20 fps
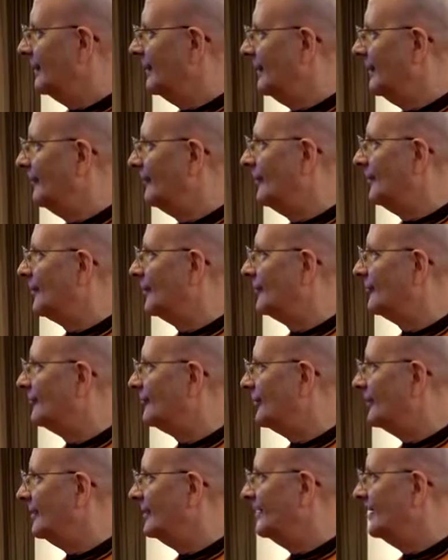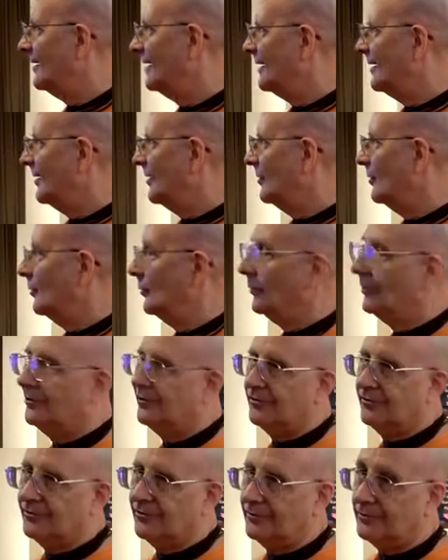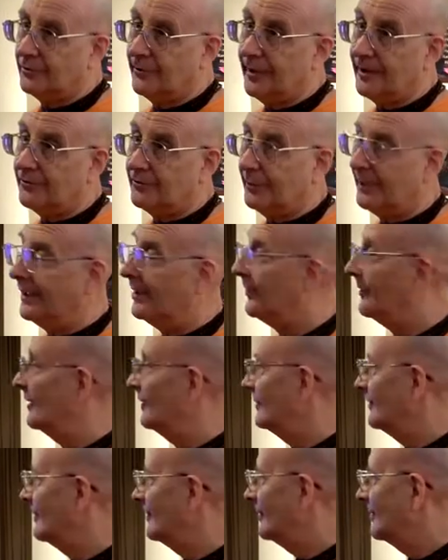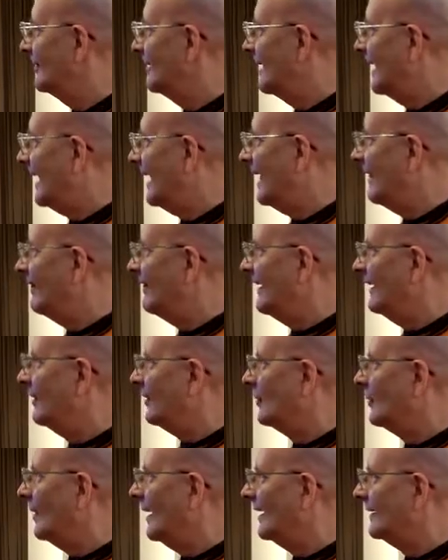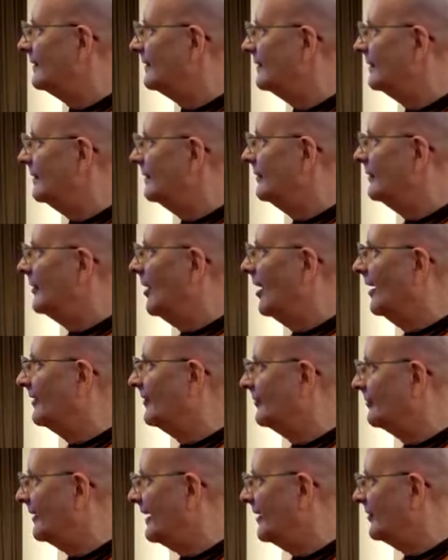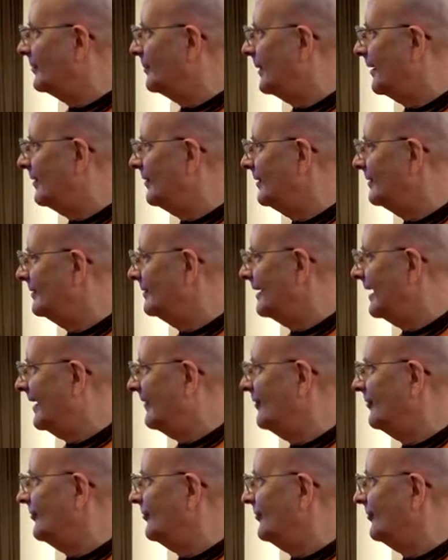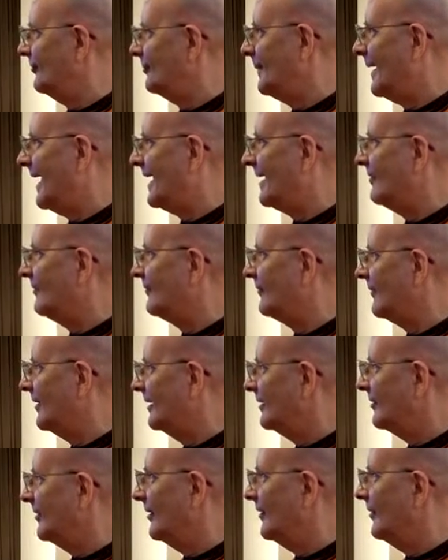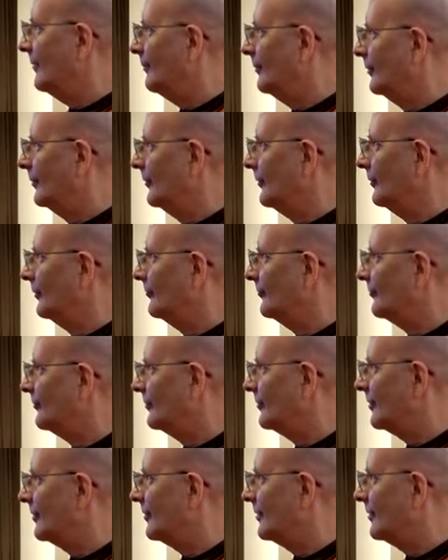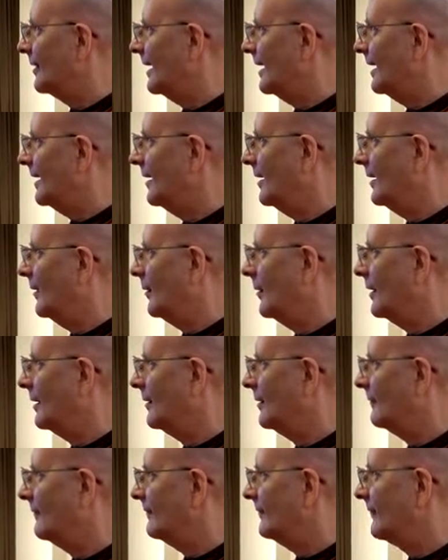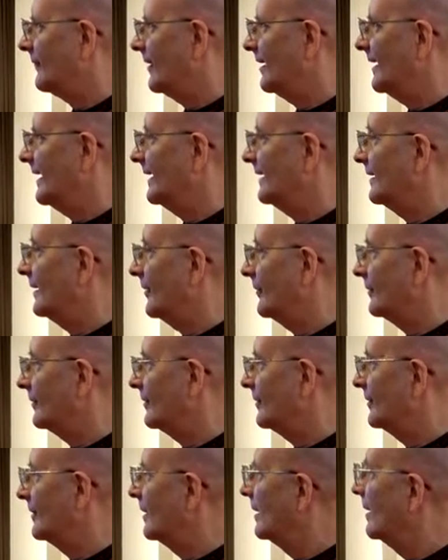of the person who is transparent, and they're quite non-transparent. And there's this man in front on the bulldozer or front end loader,